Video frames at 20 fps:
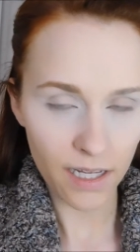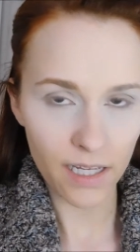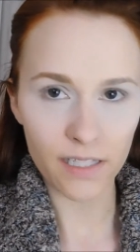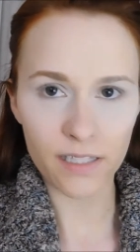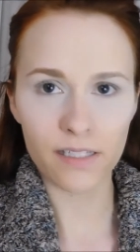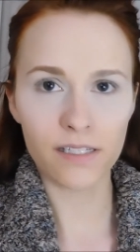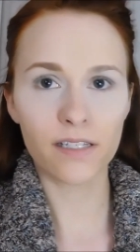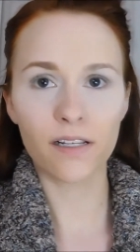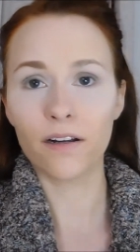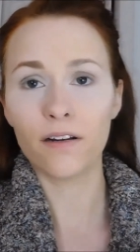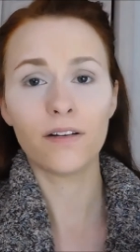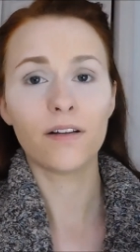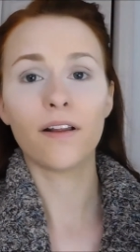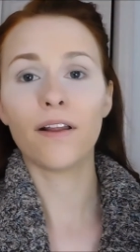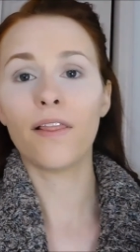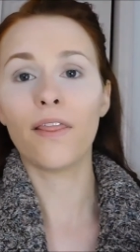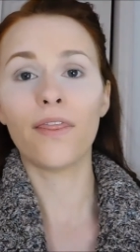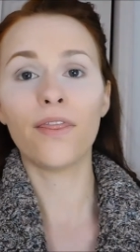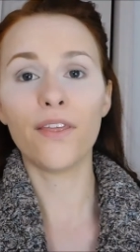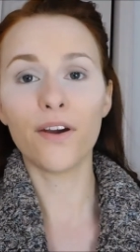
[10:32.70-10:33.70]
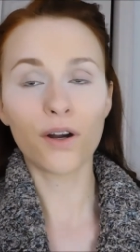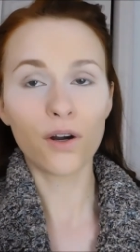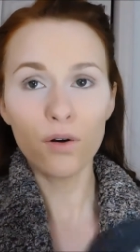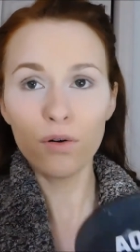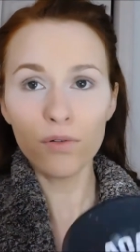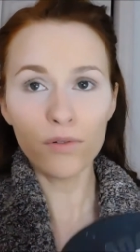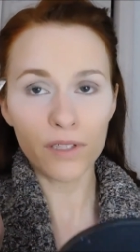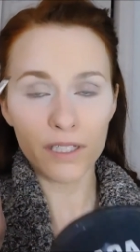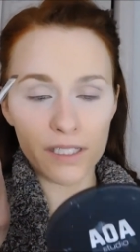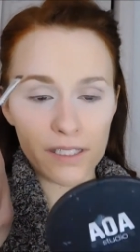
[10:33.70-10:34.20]
It's the
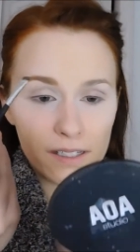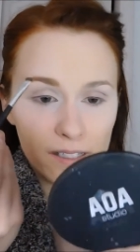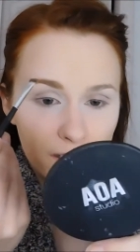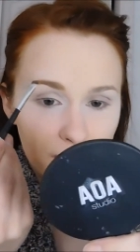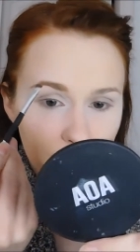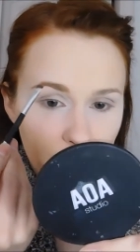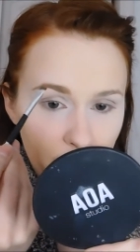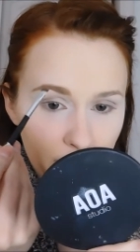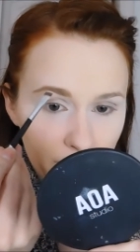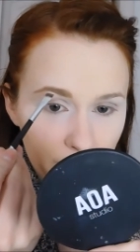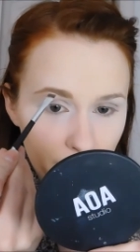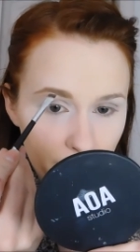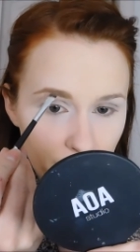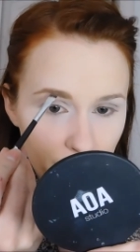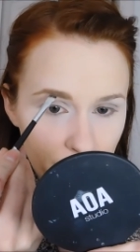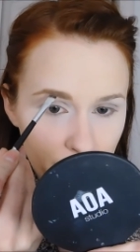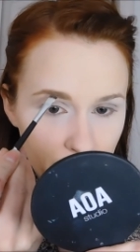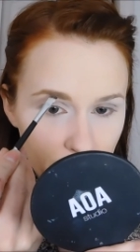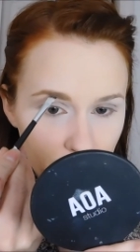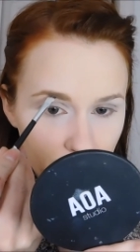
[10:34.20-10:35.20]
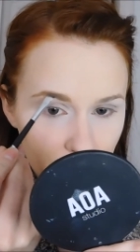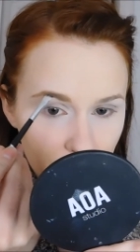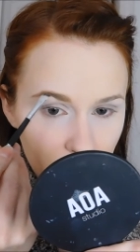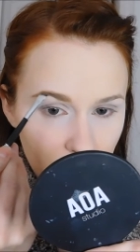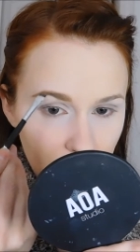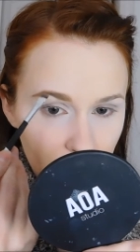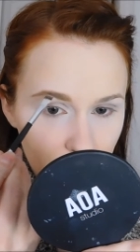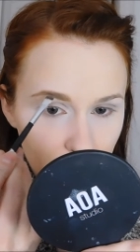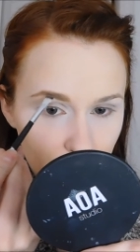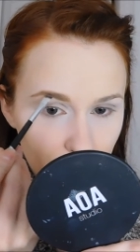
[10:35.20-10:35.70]
coolest
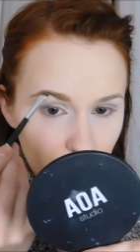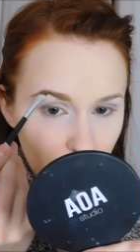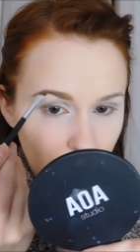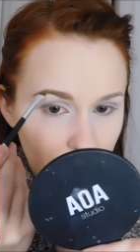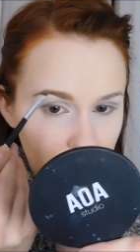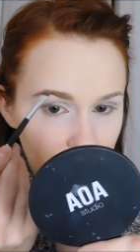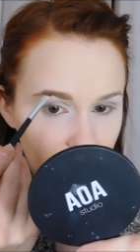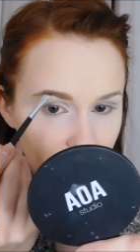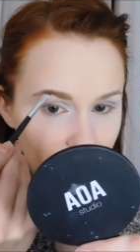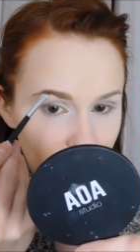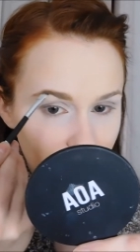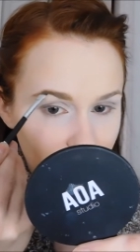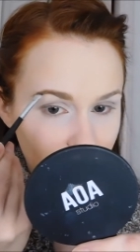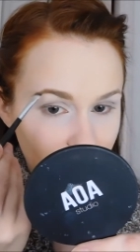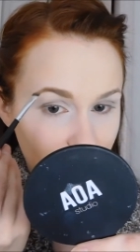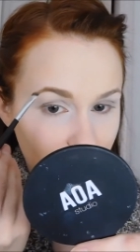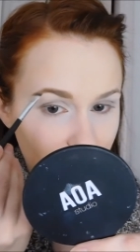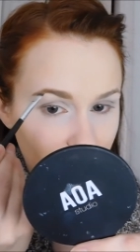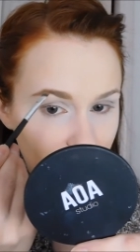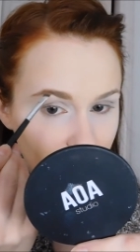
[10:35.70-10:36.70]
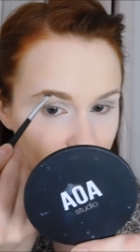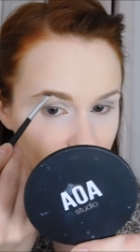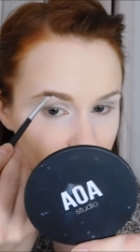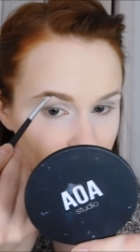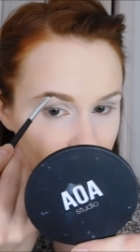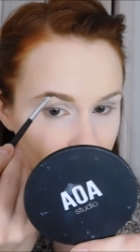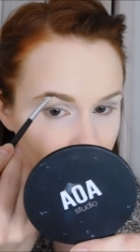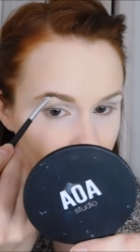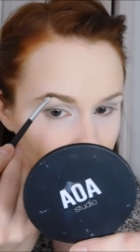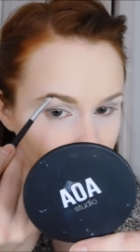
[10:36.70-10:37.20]
result of this
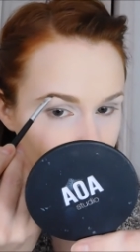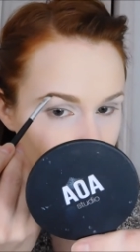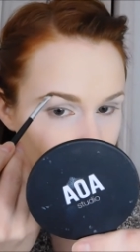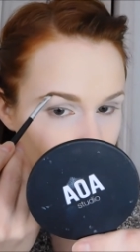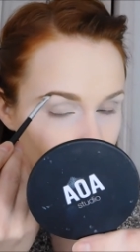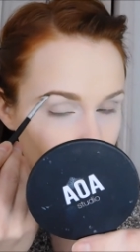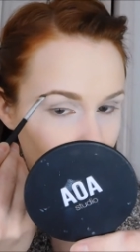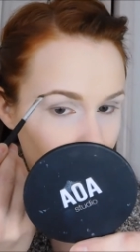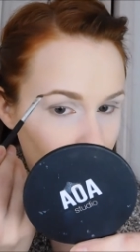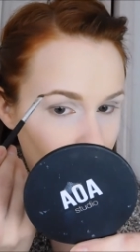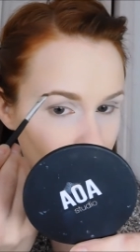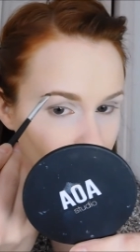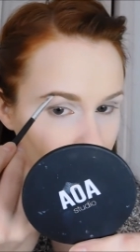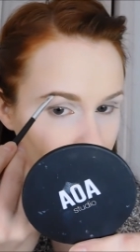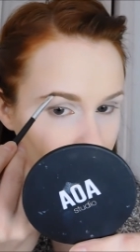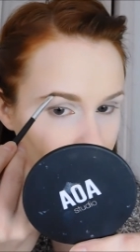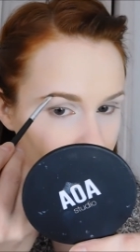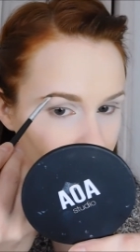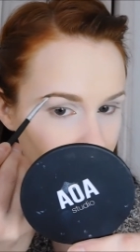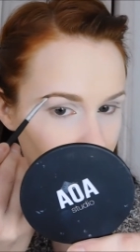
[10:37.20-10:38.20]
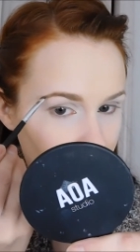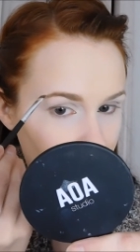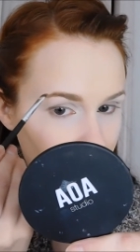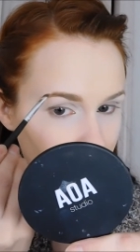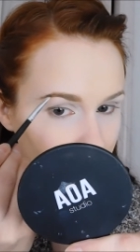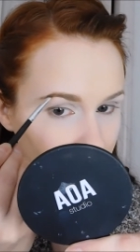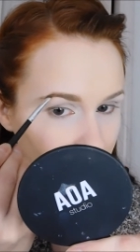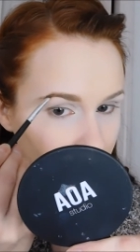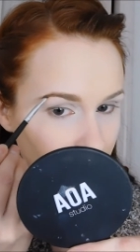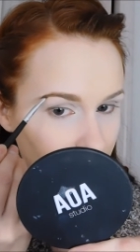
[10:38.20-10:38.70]
blog,
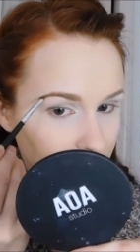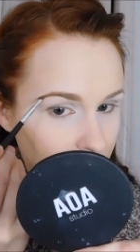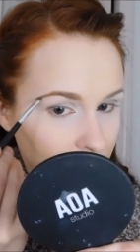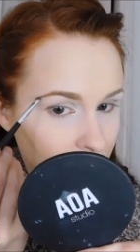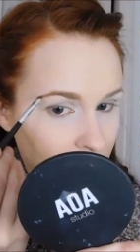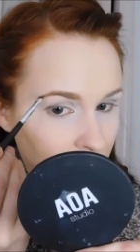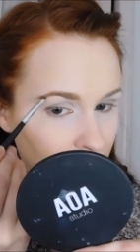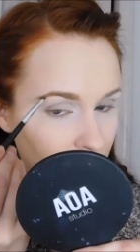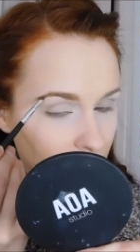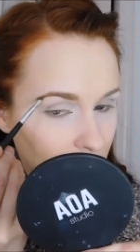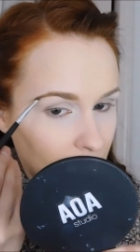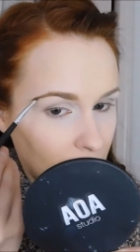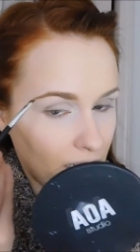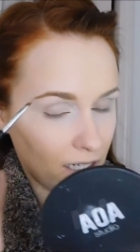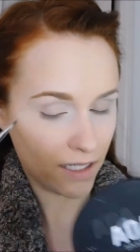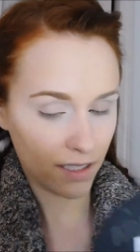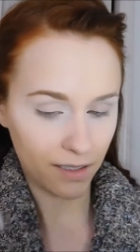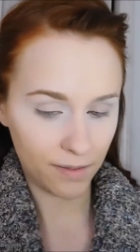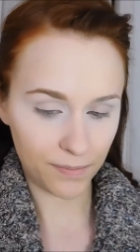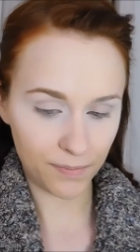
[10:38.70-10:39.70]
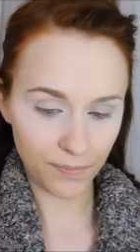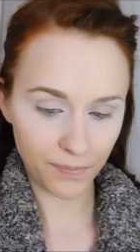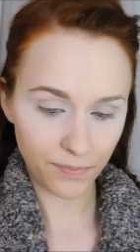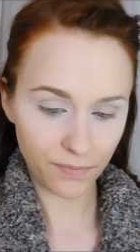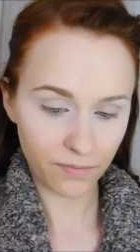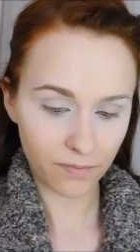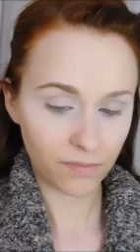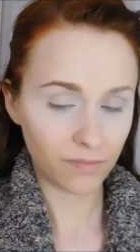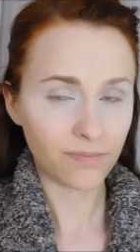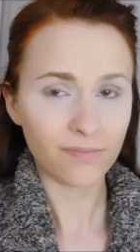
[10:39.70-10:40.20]
actually. And
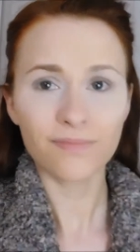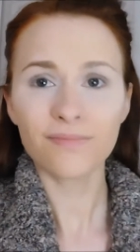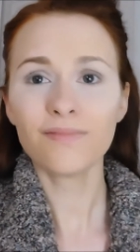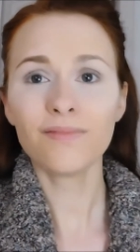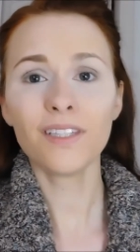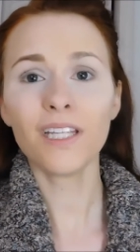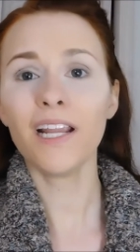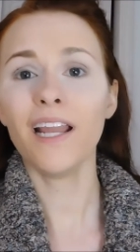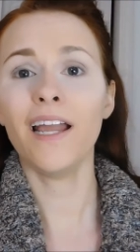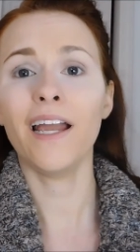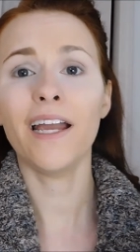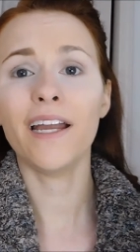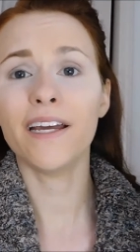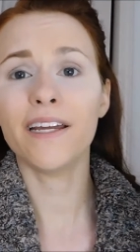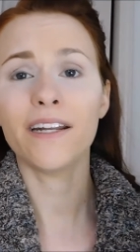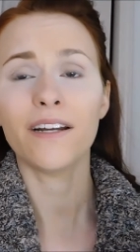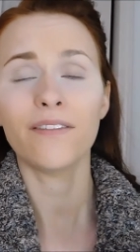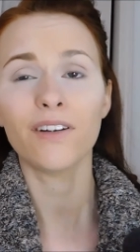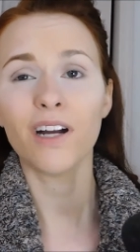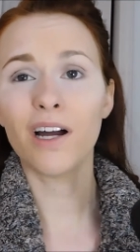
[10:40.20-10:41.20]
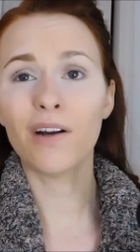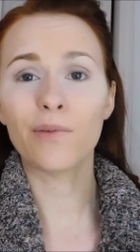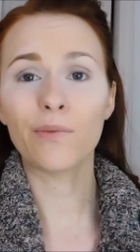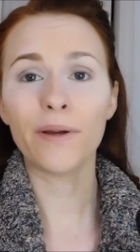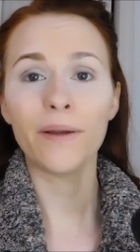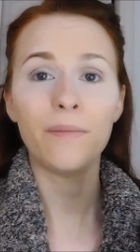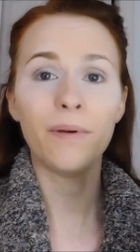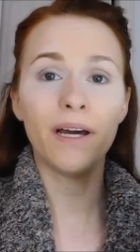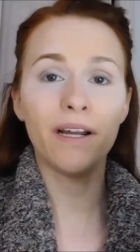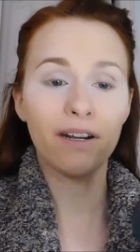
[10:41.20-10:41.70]
I've gotten
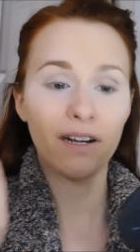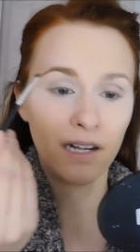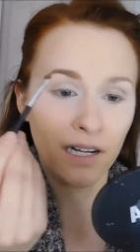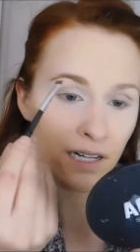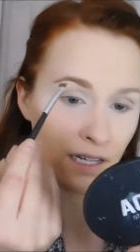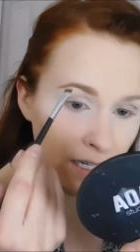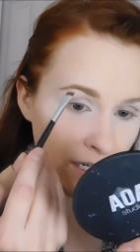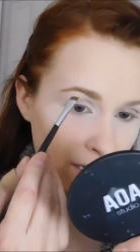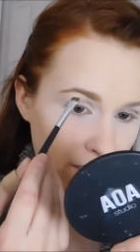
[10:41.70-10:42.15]
way better